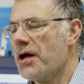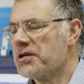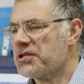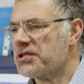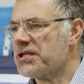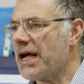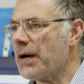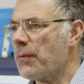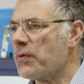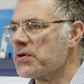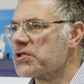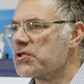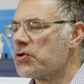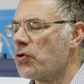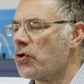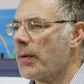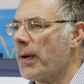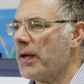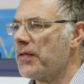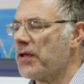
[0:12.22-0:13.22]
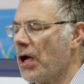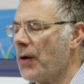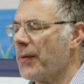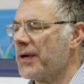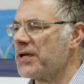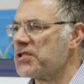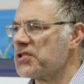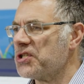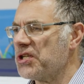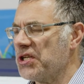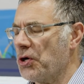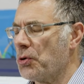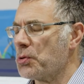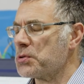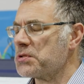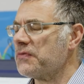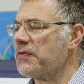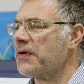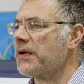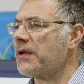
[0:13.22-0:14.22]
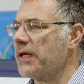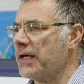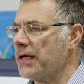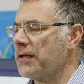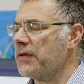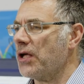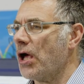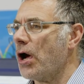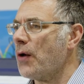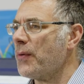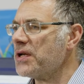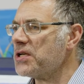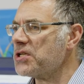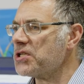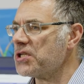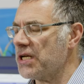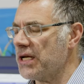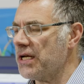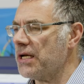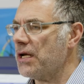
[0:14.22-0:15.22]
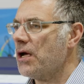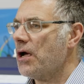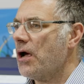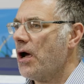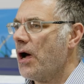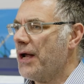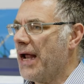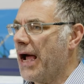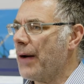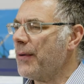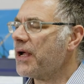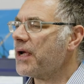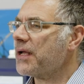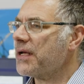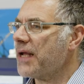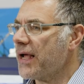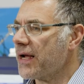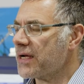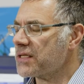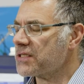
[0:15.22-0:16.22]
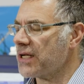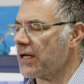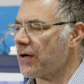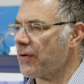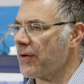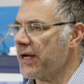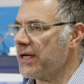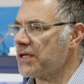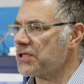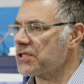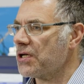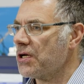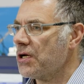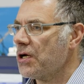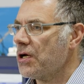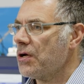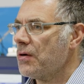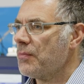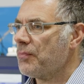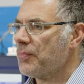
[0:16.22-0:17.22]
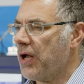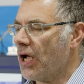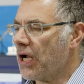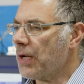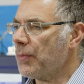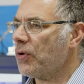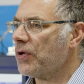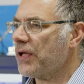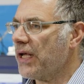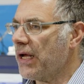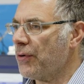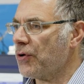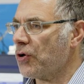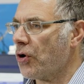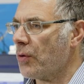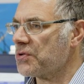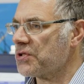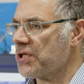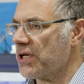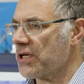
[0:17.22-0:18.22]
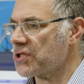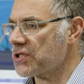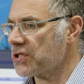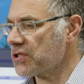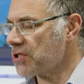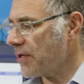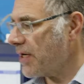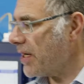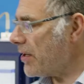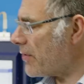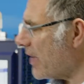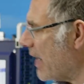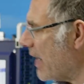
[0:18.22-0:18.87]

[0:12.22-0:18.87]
and today I want to talk about the ONT or specifically the ONT and how it can accelerate pluggable coherent optics. So here